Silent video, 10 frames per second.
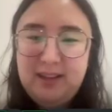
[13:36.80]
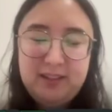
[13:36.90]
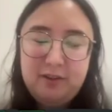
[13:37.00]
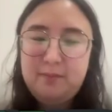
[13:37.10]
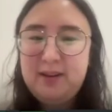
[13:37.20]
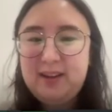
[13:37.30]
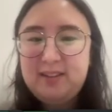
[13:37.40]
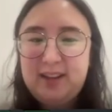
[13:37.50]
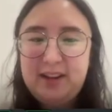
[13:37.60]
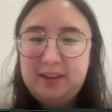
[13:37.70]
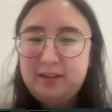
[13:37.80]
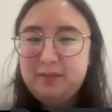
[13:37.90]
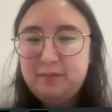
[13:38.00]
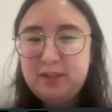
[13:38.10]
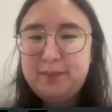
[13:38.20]
things couldn't be as
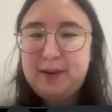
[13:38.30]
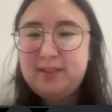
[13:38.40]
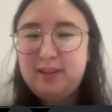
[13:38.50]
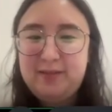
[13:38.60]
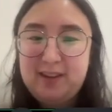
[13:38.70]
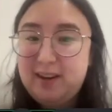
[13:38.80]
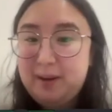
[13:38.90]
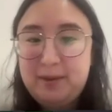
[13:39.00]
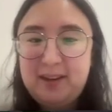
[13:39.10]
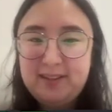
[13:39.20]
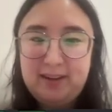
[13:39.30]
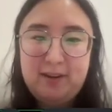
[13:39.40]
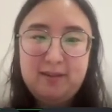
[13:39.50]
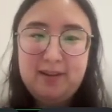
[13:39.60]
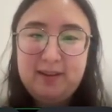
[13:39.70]
like responsive and dynamic as
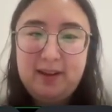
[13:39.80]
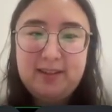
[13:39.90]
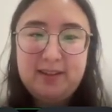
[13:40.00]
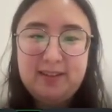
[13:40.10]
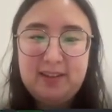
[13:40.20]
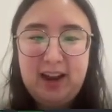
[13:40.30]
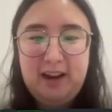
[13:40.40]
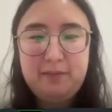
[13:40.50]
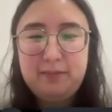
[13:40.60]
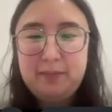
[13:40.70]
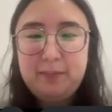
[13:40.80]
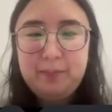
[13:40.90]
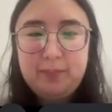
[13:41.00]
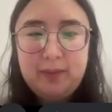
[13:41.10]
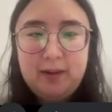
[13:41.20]
it is today.
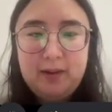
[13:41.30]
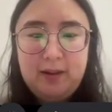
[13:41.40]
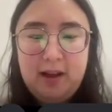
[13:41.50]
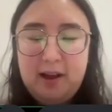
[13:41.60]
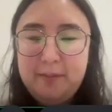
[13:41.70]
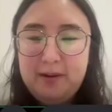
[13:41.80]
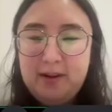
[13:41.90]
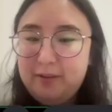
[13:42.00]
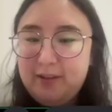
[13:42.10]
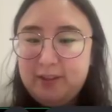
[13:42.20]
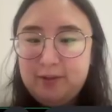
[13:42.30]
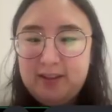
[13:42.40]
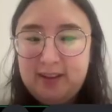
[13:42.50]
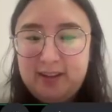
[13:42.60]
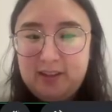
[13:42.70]
Another
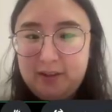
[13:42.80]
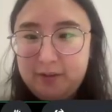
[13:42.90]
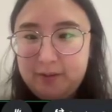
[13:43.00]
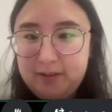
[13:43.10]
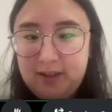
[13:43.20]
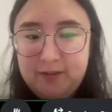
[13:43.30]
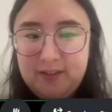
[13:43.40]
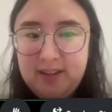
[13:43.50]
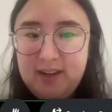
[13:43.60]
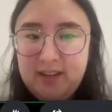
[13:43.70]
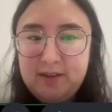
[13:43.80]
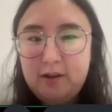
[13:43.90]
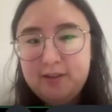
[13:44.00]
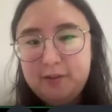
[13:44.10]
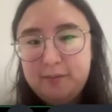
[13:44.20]
resource I like to use, Gift
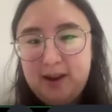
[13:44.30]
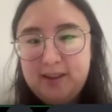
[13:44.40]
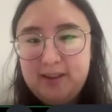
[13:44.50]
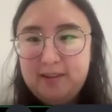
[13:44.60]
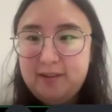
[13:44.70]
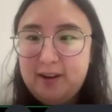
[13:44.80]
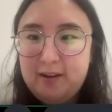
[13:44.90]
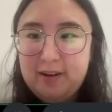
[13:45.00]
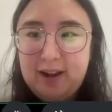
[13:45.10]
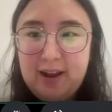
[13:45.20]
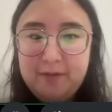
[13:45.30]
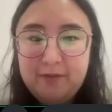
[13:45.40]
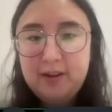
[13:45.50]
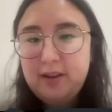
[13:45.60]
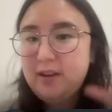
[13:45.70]
Cities, also by the Internet
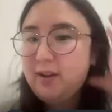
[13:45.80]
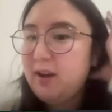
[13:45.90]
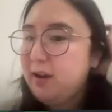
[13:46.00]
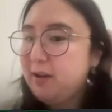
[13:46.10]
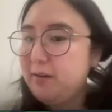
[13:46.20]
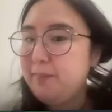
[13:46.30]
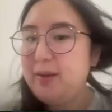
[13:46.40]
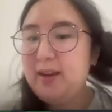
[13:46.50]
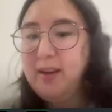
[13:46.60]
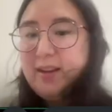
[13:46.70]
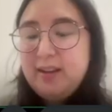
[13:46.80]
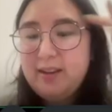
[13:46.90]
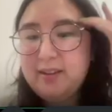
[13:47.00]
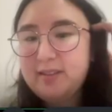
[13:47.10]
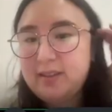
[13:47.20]
Archive. It
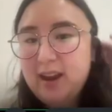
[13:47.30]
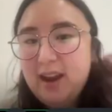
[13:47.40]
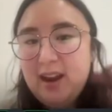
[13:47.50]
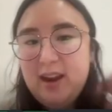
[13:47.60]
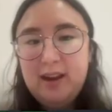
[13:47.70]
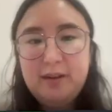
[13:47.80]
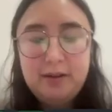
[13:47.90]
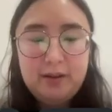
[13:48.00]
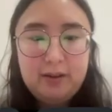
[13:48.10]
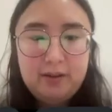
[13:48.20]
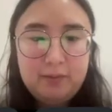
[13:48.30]
is a